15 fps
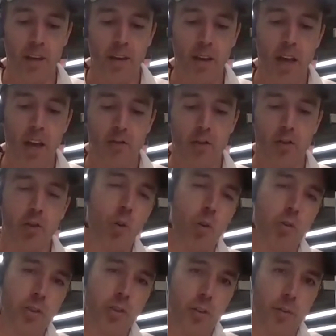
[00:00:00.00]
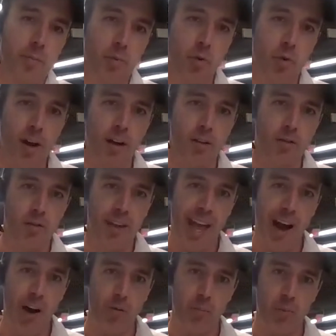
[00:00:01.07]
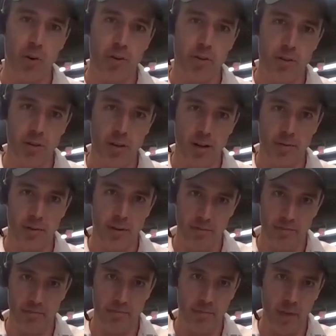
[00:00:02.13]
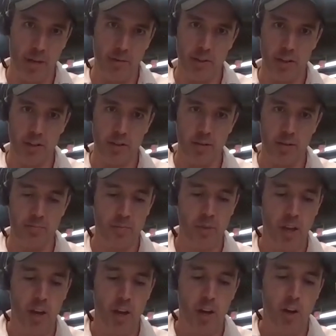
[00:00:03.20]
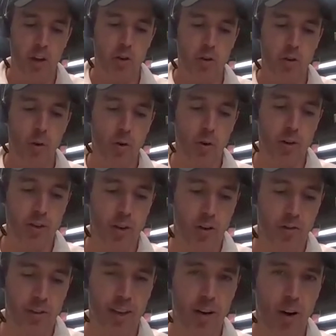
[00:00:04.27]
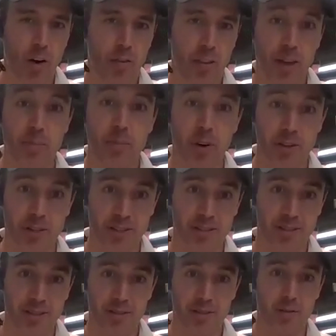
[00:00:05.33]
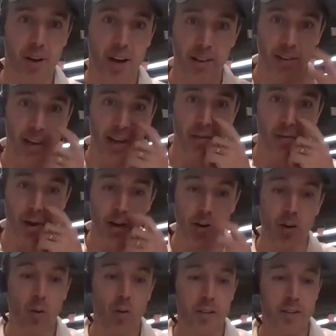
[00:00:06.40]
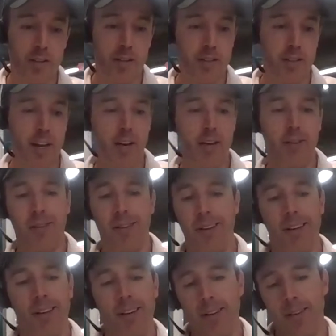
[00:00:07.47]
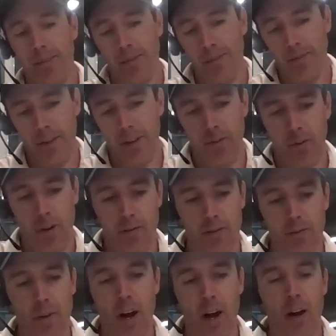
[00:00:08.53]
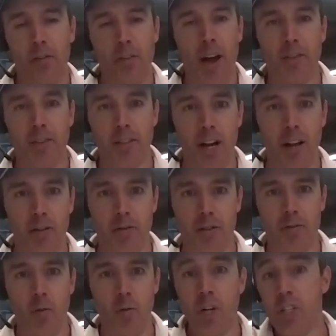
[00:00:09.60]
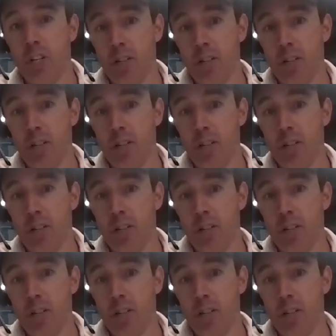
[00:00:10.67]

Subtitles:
if your goals are the product or the output of a system, you focus on the inputs, right? Like if my goal is to sell, whatever, $100,000 of widgets